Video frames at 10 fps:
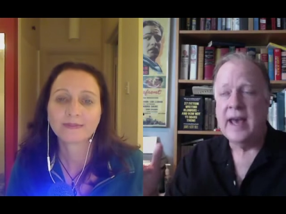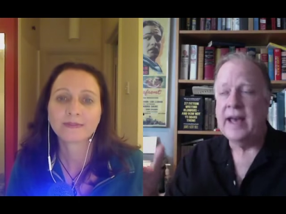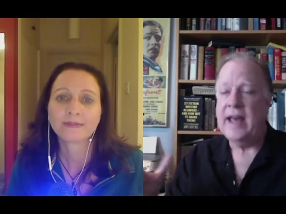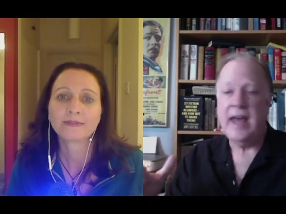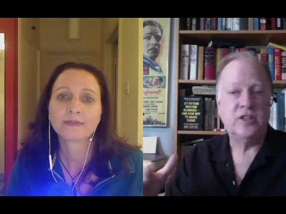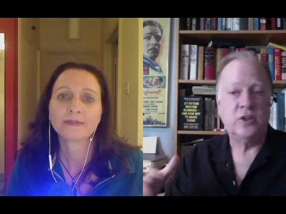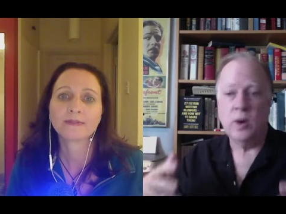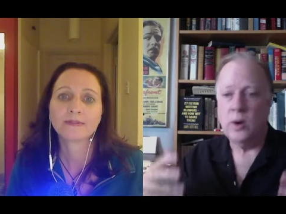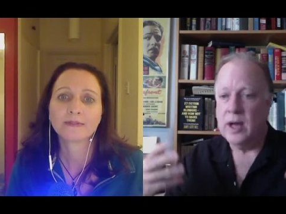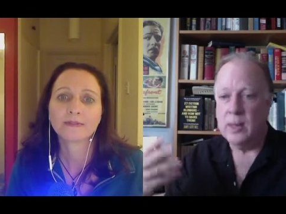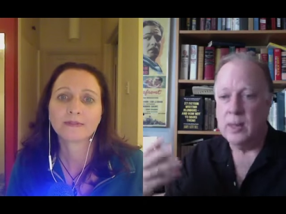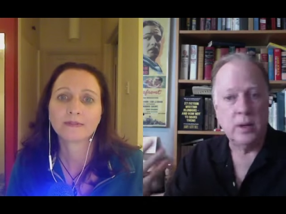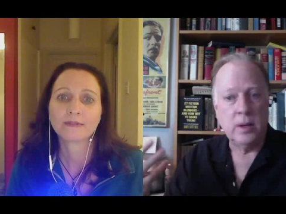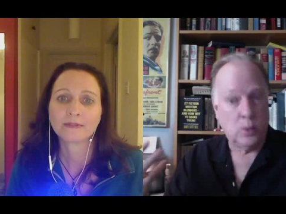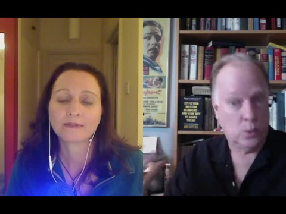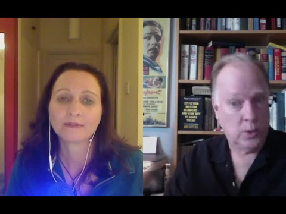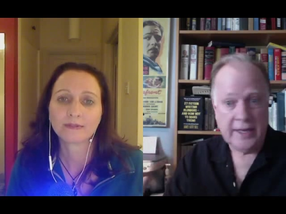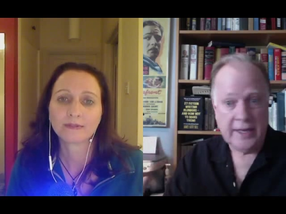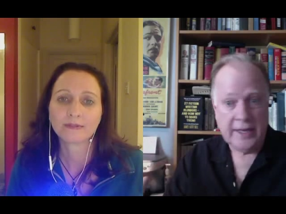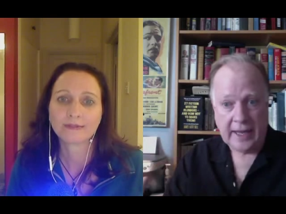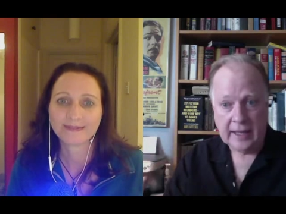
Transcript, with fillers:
Speaker 1: and has grown up reading